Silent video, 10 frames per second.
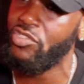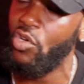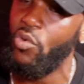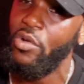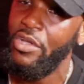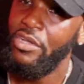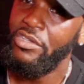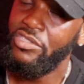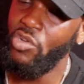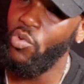So
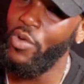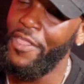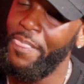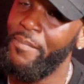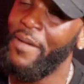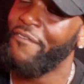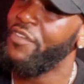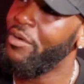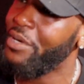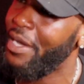with my
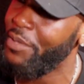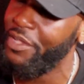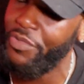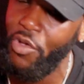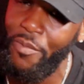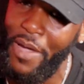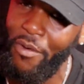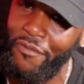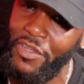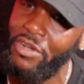film company, Third
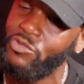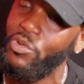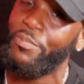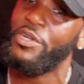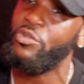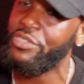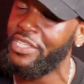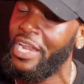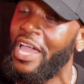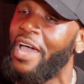Power Films, we're
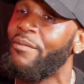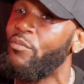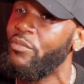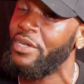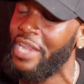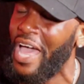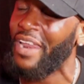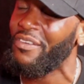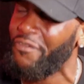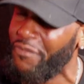producing a lot of